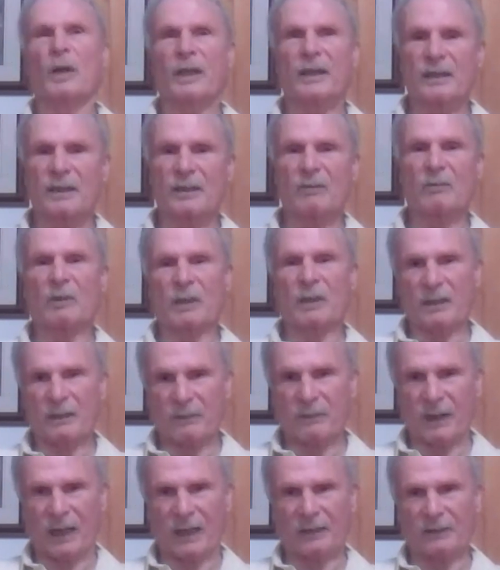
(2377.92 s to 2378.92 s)
wind is one
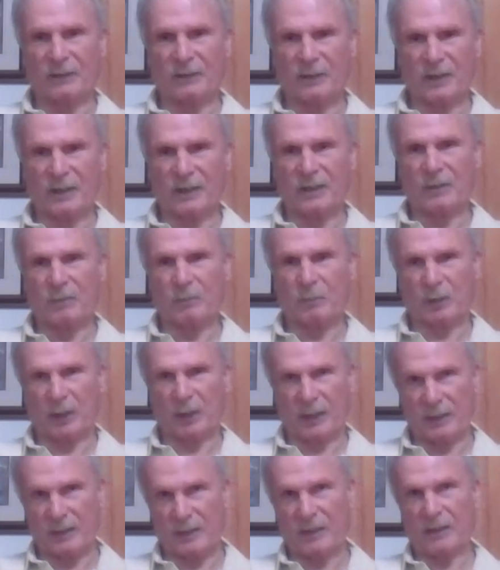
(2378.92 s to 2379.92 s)
of the factors that
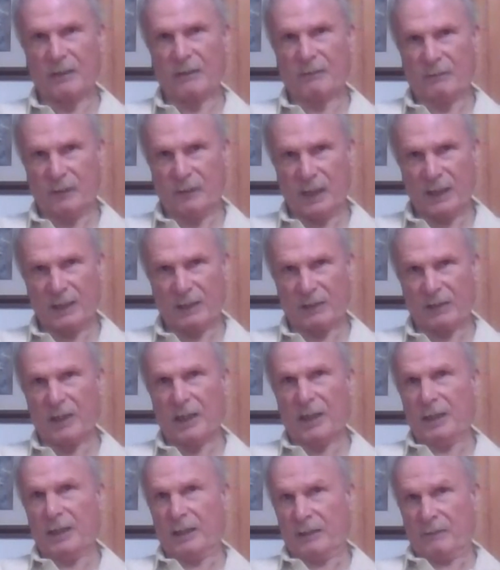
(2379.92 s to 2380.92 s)
spreads
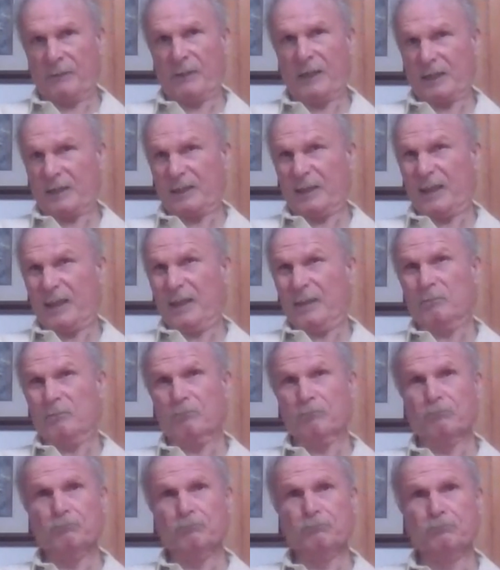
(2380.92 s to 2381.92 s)
fires. And in fact,
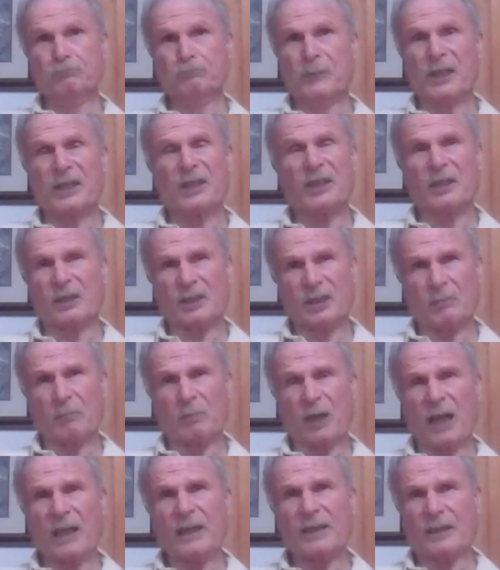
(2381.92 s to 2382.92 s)
it's a
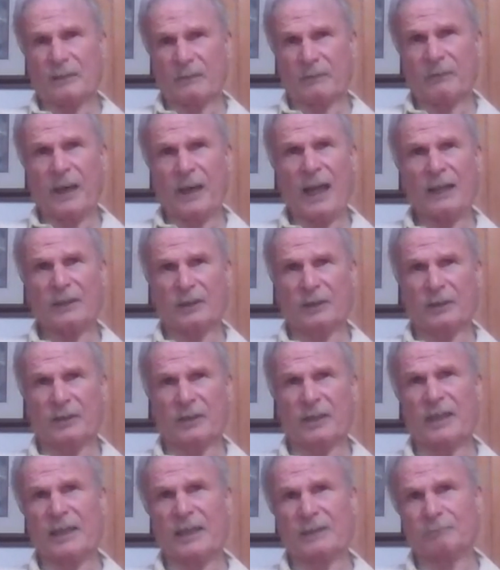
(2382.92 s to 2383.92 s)
surprising
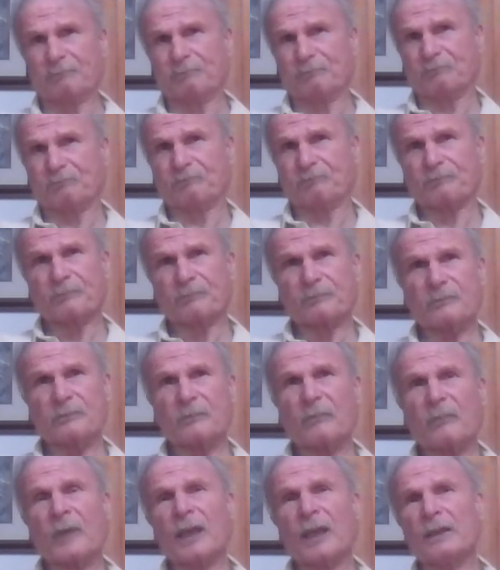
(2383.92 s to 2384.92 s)
factor is that
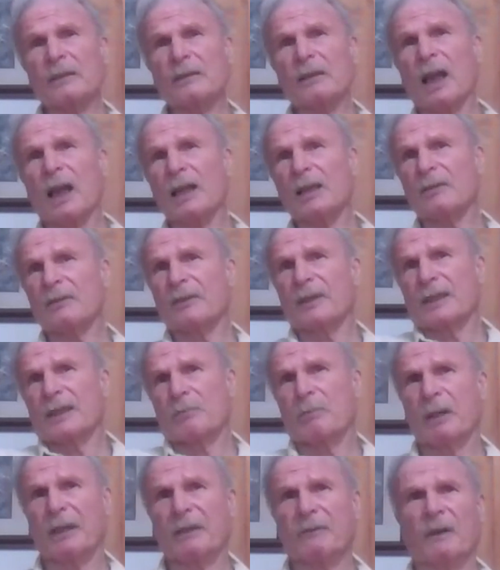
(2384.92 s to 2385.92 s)
in a lot of
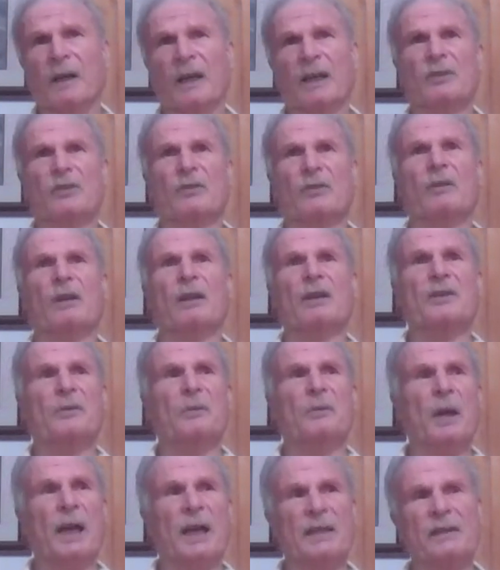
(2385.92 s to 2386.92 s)
these big fires
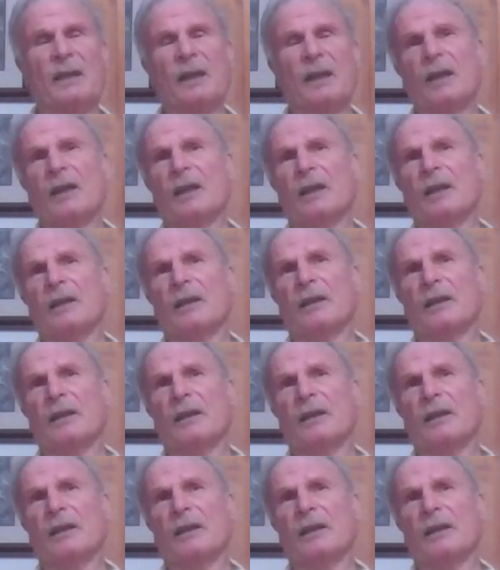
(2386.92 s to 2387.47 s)
across the West,